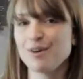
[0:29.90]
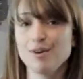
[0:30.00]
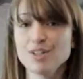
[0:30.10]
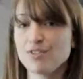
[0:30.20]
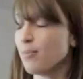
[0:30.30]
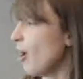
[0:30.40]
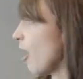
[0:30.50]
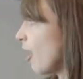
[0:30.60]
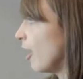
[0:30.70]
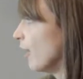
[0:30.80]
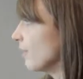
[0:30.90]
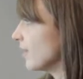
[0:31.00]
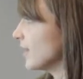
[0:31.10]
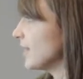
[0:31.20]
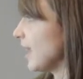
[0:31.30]
totals from all over
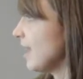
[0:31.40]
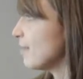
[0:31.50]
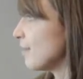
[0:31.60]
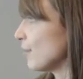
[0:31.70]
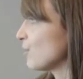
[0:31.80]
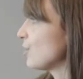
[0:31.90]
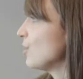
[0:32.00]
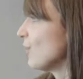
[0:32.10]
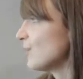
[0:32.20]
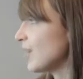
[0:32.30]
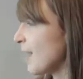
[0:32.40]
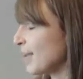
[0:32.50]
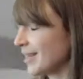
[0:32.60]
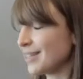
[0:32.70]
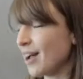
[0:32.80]
the state. Mount Snow's
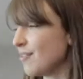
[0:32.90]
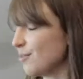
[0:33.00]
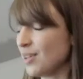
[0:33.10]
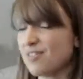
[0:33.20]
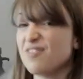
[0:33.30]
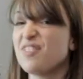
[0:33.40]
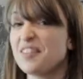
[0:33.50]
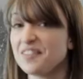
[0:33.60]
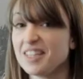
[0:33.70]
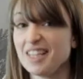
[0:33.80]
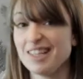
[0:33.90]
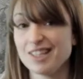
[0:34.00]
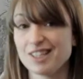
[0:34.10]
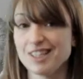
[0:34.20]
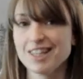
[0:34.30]
topping us off with 15
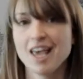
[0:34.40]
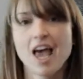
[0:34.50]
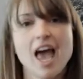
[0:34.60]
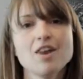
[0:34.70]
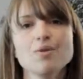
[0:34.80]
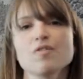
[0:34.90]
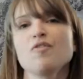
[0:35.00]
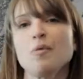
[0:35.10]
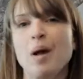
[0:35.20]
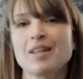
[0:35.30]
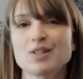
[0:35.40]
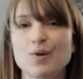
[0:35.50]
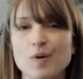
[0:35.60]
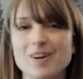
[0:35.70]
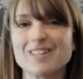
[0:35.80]
inches, and northern Vermont
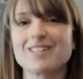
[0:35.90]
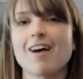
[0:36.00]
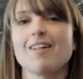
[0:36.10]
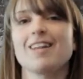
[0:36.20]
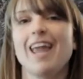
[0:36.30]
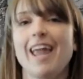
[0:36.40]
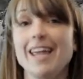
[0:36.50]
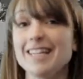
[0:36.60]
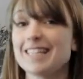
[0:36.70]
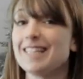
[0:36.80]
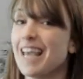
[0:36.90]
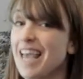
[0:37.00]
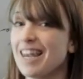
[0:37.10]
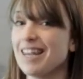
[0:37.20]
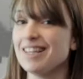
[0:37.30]
scored a solid 8 to
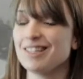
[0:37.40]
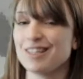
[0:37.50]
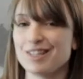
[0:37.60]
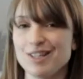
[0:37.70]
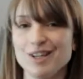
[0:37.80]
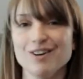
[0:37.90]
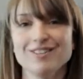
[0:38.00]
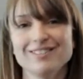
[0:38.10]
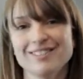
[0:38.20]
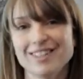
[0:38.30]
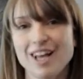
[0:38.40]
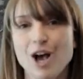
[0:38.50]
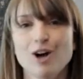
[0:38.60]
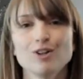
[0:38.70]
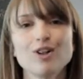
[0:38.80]
10 inches too.
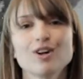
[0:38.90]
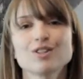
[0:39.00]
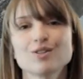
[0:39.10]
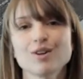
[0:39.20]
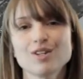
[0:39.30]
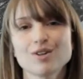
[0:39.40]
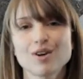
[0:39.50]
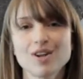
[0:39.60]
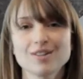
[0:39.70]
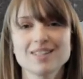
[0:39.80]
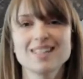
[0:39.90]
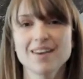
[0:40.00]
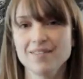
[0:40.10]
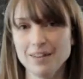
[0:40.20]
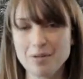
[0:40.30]
Long story short, you'll
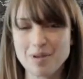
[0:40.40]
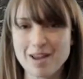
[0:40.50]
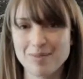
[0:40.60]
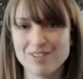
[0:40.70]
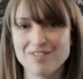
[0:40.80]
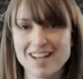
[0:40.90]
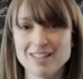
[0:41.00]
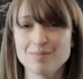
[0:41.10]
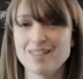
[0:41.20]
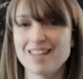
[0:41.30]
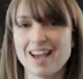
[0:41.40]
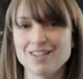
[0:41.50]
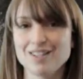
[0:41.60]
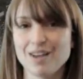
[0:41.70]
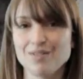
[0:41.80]
definitely be able to find some
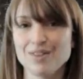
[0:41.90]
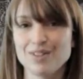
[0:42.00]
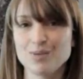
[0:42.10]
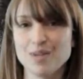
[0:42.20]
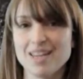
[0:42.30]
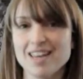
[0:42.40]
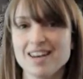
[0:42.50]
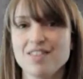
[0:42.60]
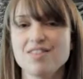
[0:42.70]
stashes out there this weekend